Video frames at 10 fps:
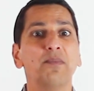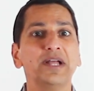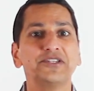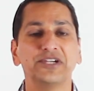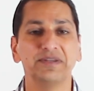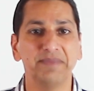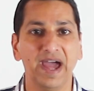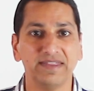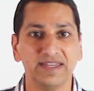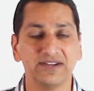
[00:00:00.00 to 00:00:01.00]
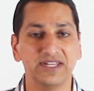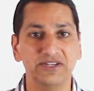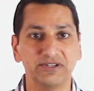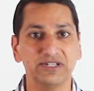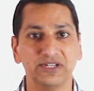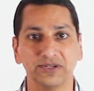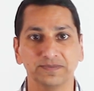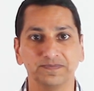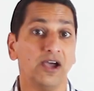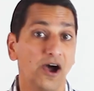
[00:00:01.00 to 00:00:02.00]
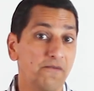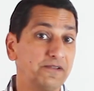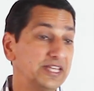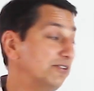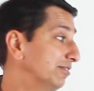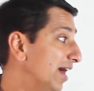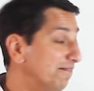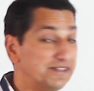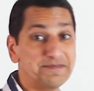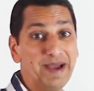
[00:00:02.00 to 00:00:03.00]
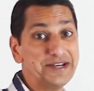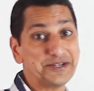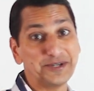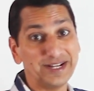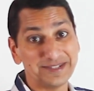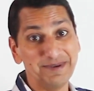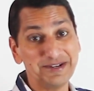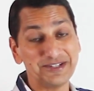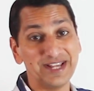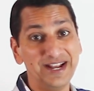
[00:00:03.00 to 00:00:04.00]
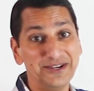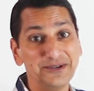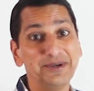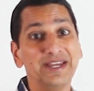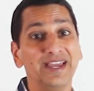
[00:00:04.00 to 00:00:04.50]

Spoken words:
much good math here that you can do. Hopefully you love this magic trick as much as I do,